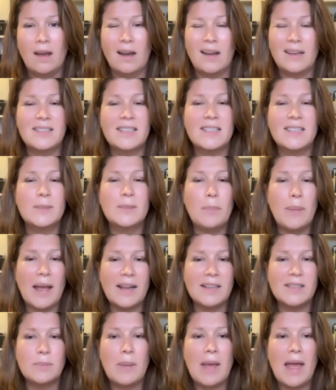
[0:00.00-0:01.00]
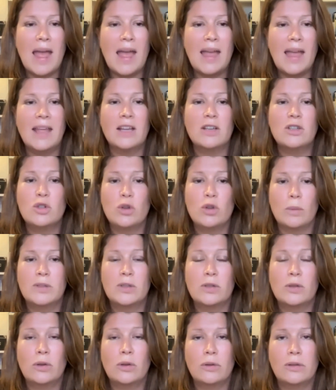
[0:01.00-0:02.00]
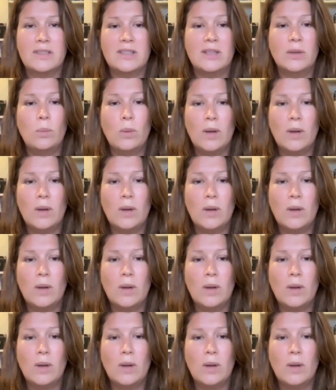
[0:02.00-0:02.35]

I suspect pay and job security